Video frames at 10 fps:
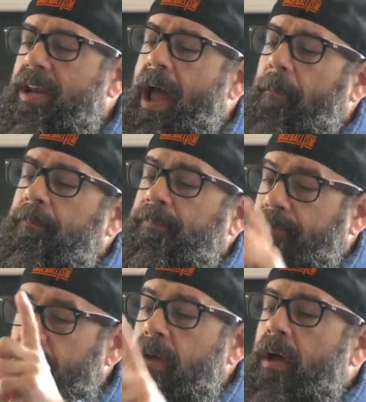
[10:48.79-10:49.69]
Now,
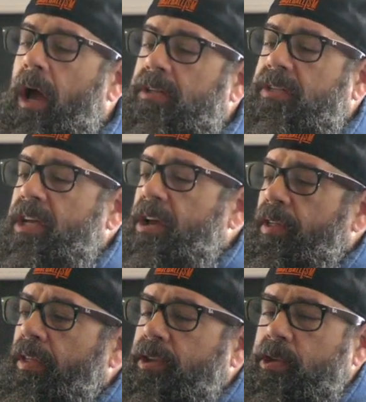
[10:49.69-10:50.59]
I see here that